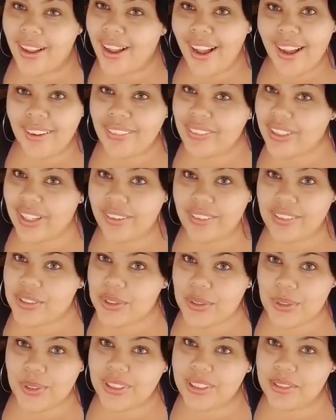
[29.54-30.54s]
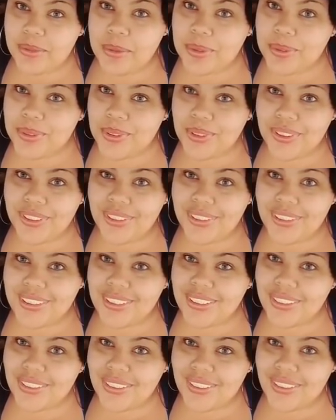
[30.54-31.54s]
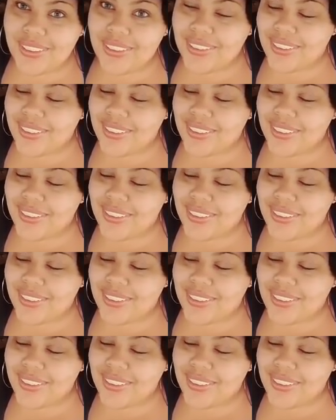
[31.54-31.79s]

I've never told it before, so